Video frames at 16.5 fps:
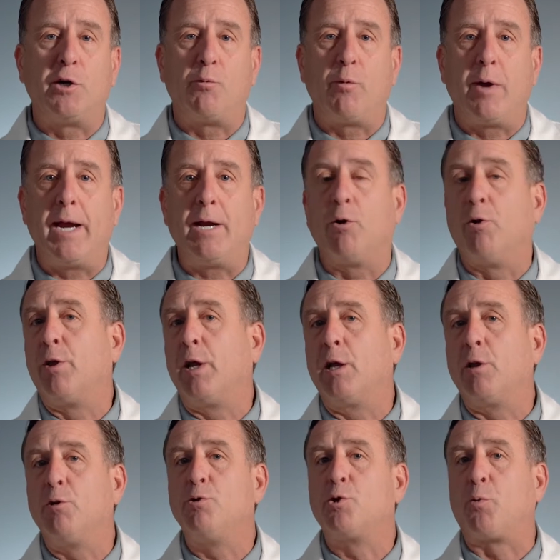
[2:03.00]
right or they
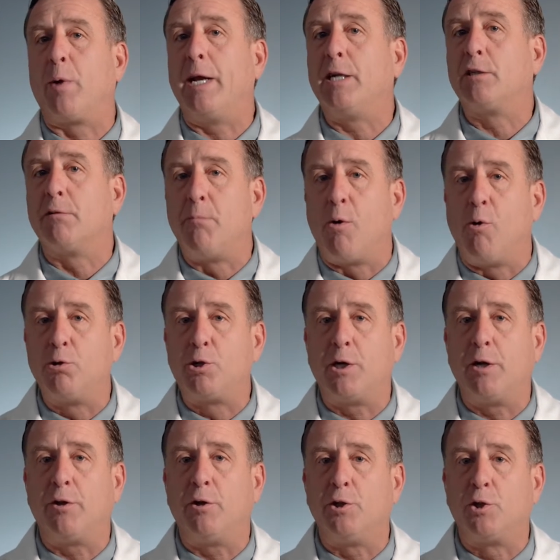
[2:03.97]
lose range of
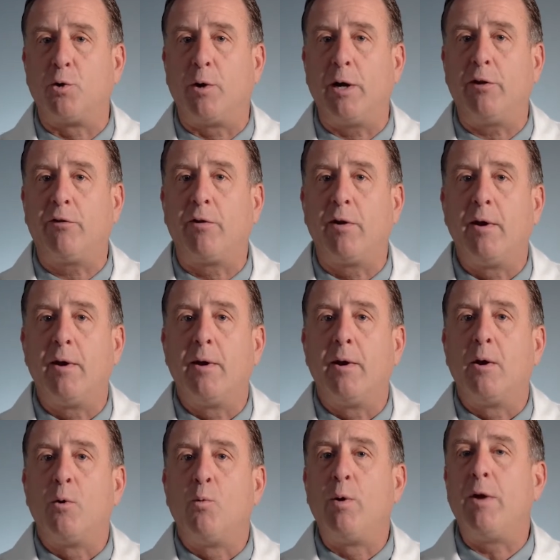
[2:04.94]
motion in their joints,
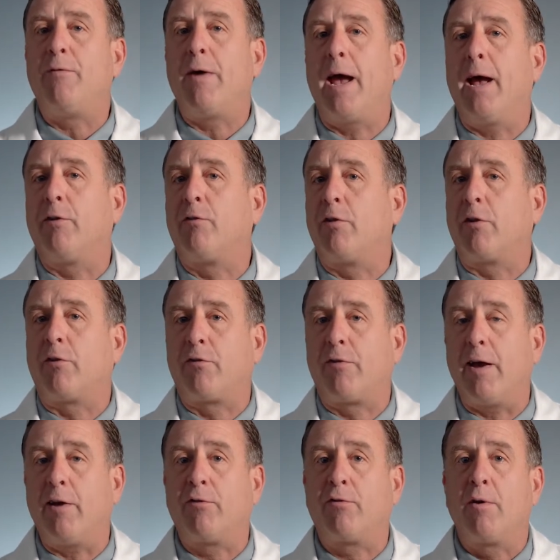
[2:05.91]
we've had
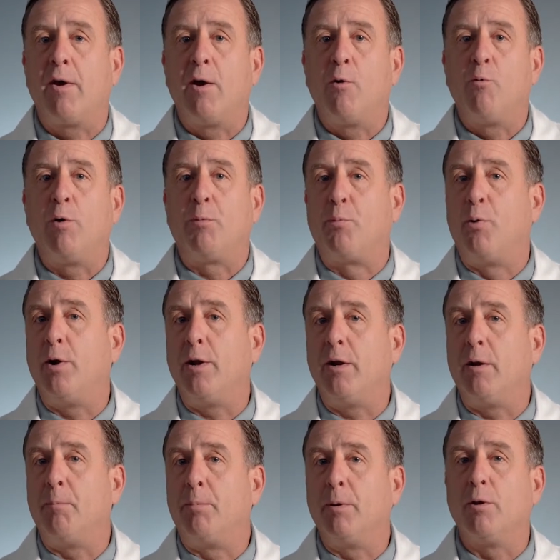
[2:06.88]
success with
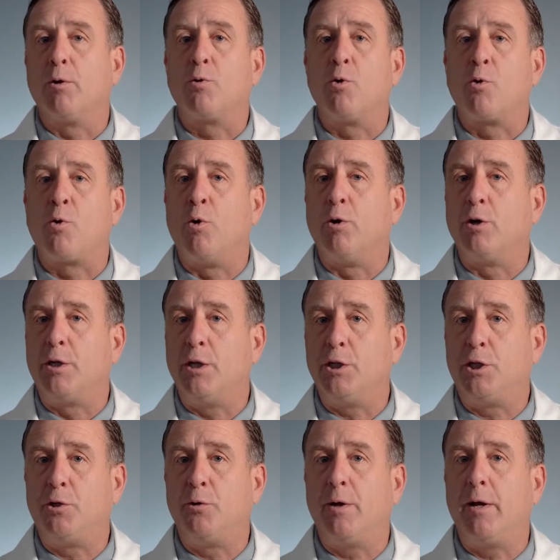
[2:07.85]
putting umbilical cord
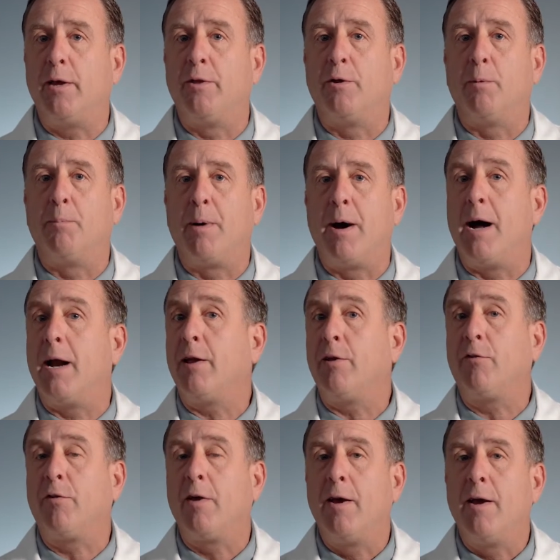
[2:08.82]
tissue in their
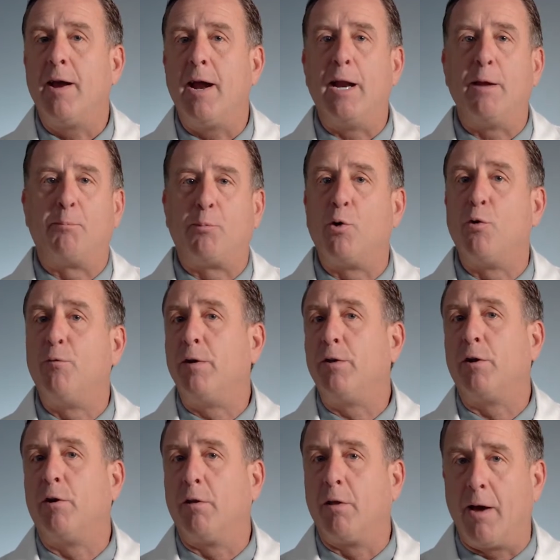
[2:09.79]
bodies and improving
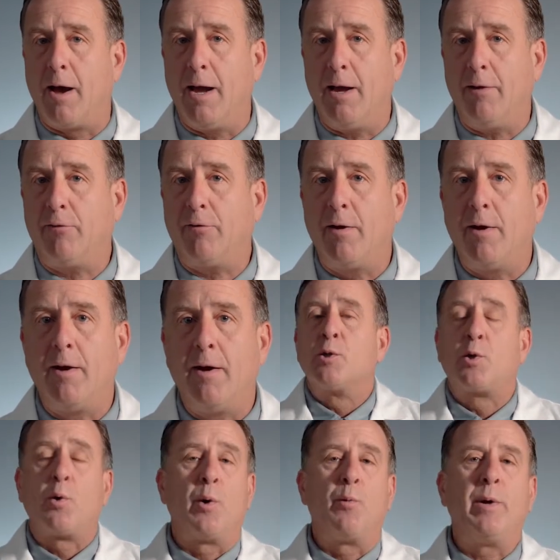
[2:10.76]
their lives.
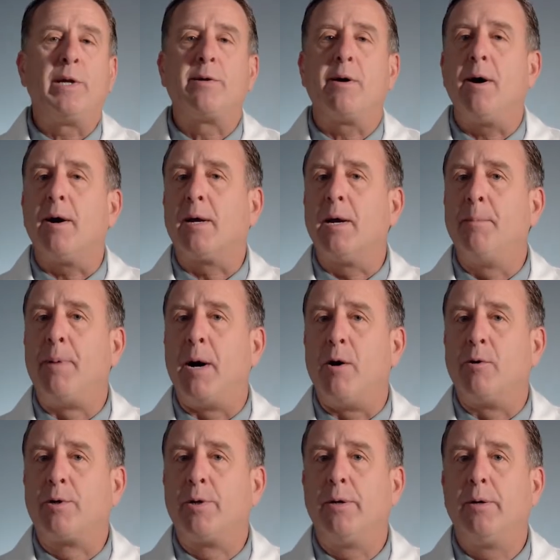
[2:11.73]
So when we talk
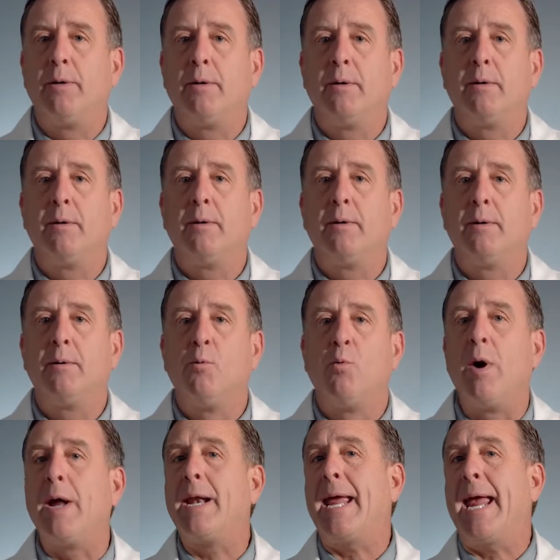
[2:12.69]
about
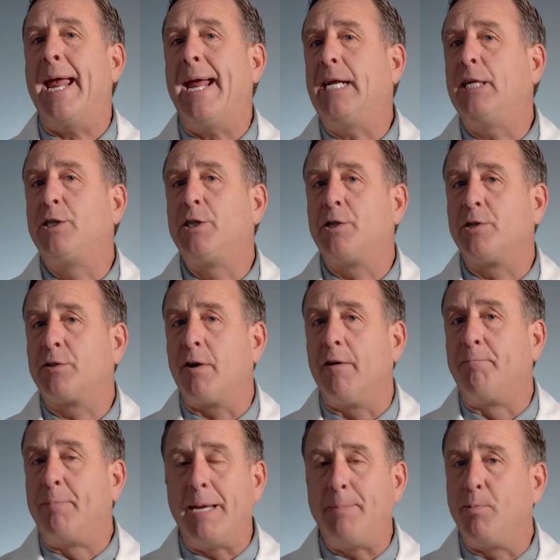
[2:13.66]
what ages
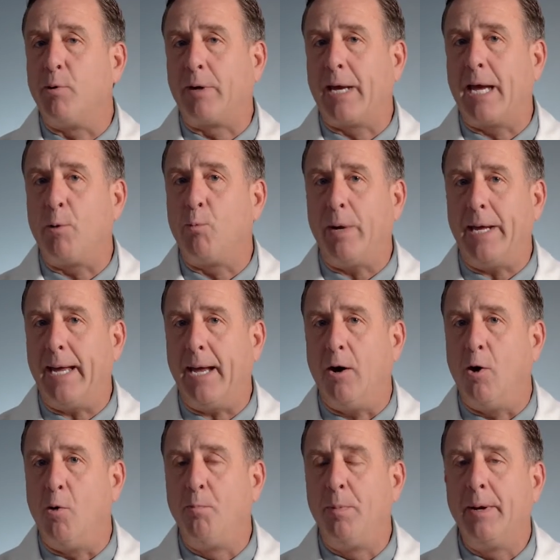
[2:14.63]
of people can we
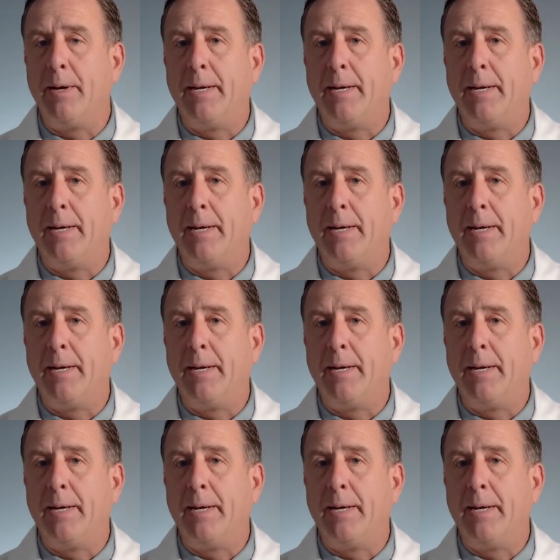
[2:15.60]
help,